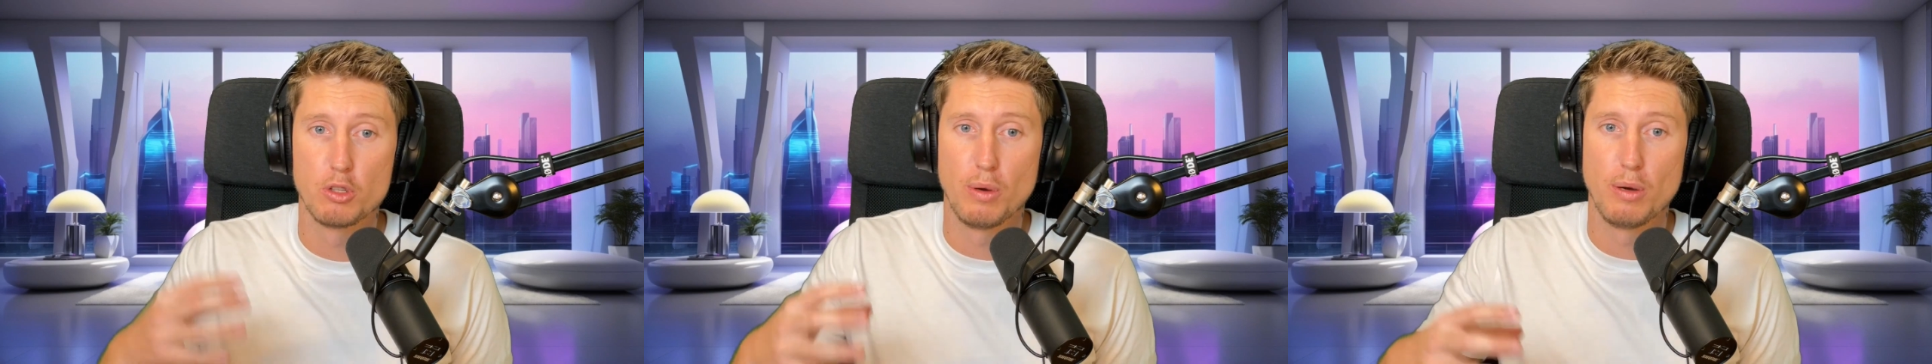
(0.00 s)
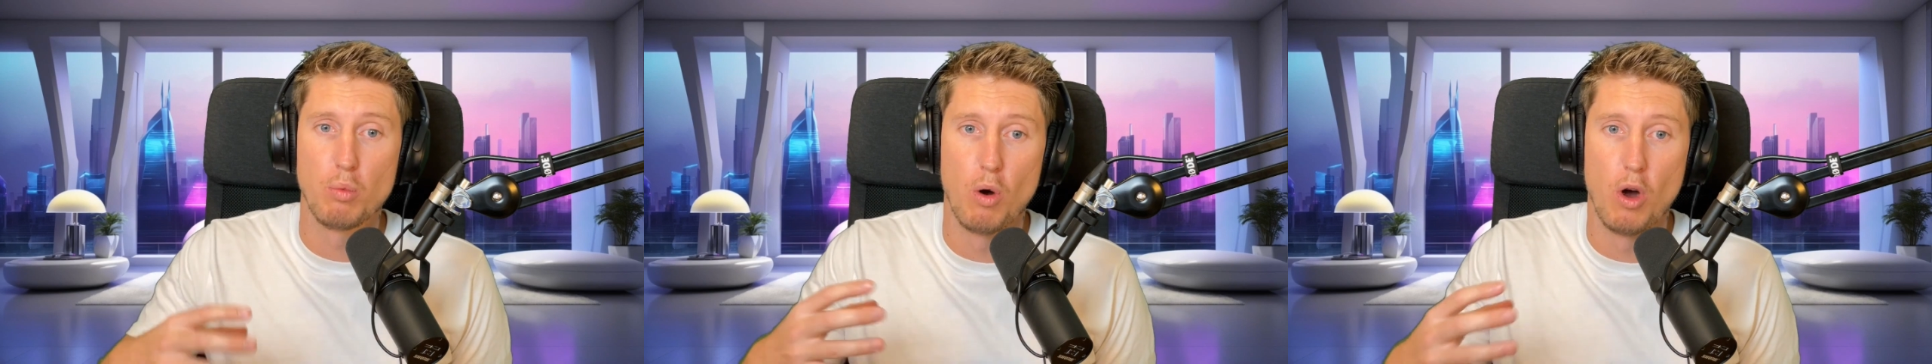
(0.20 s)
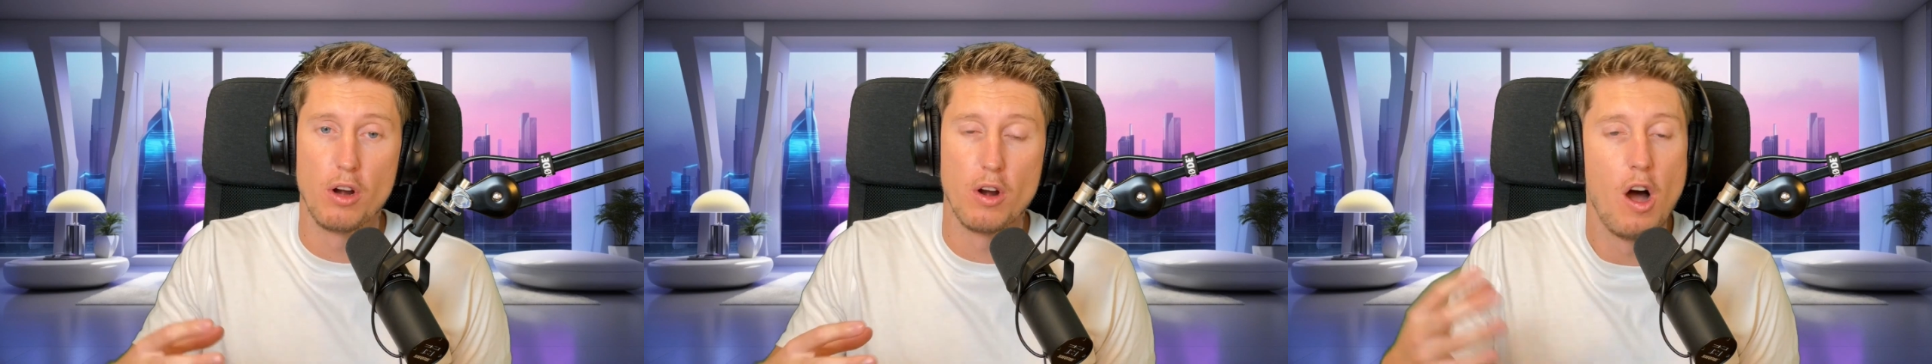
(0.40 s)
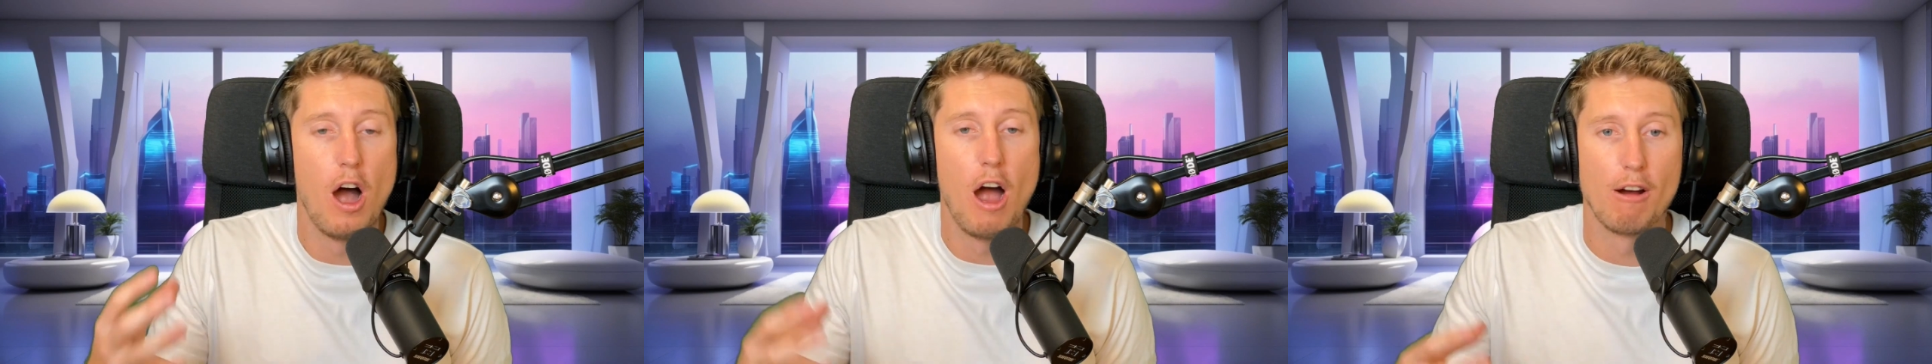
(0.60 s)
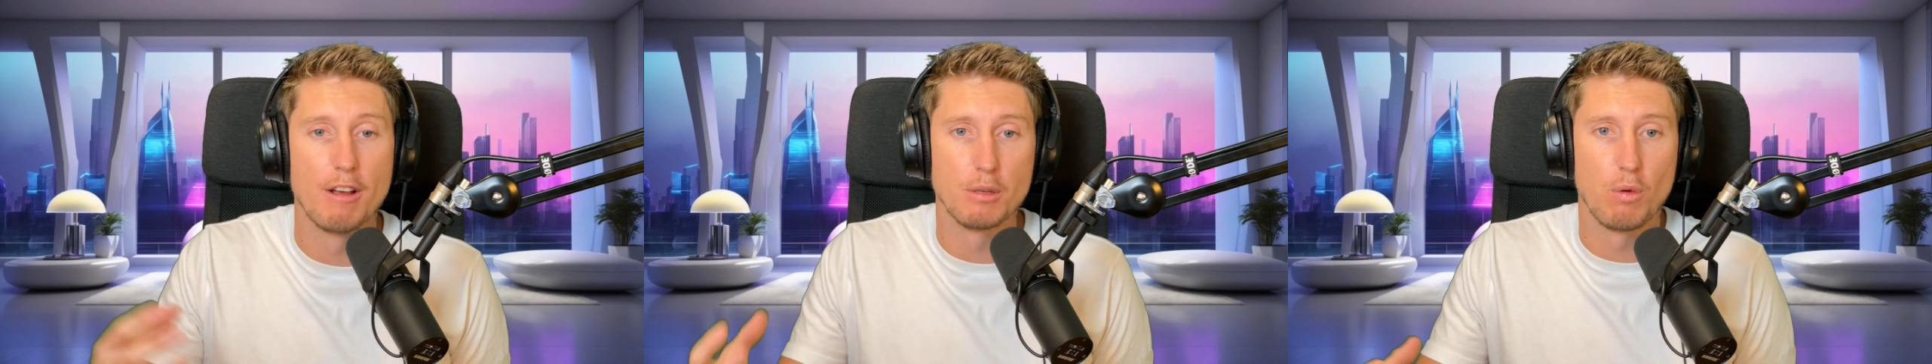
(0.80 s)
we weren't
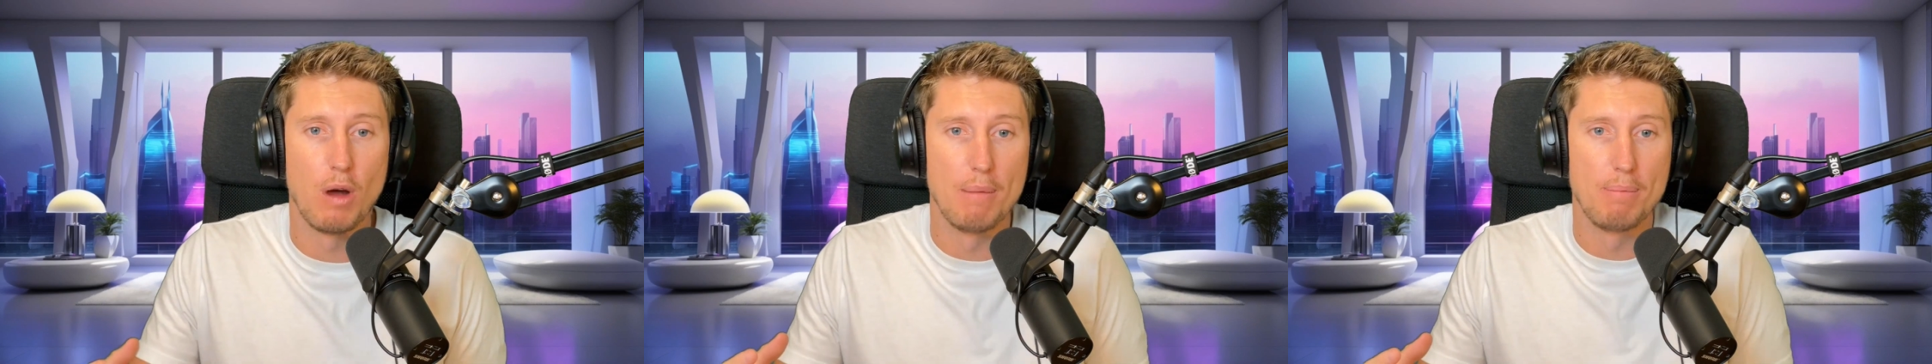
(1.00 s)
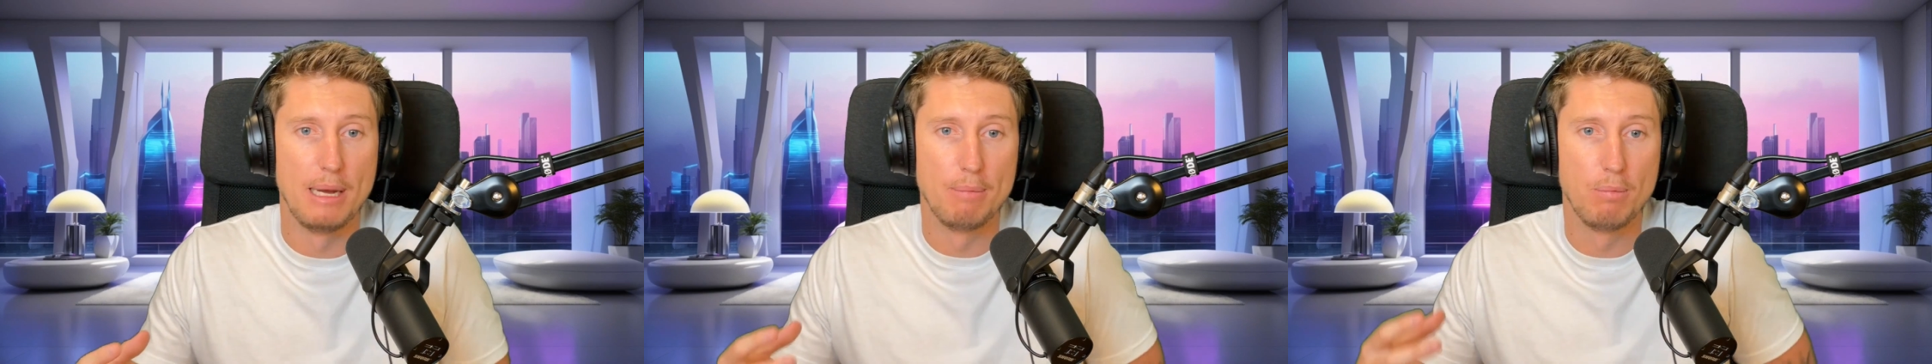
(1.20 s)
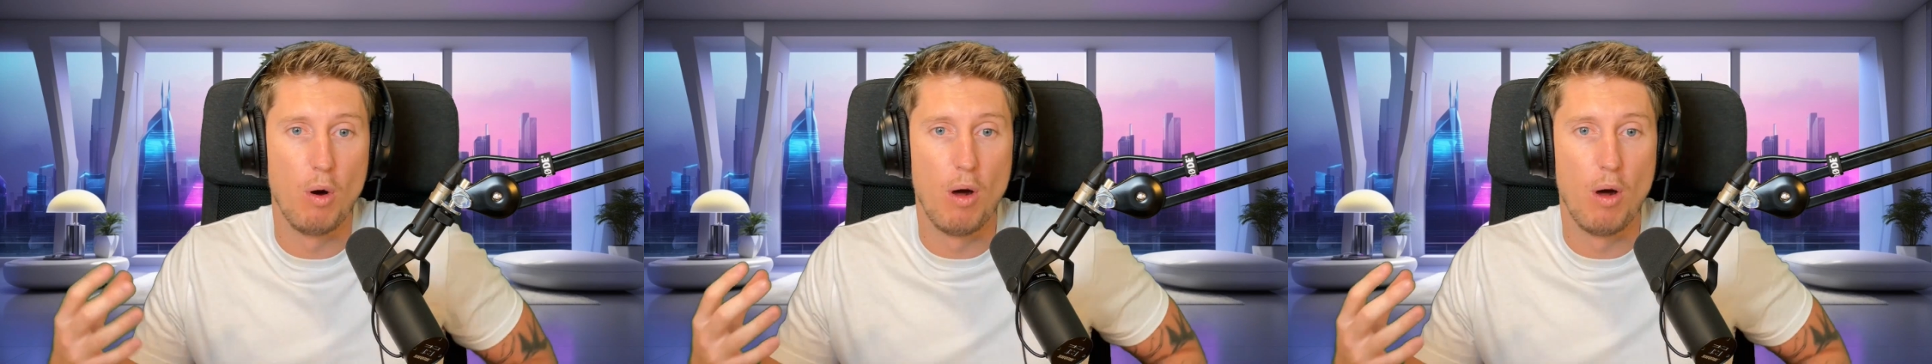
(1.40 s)
hiring the right people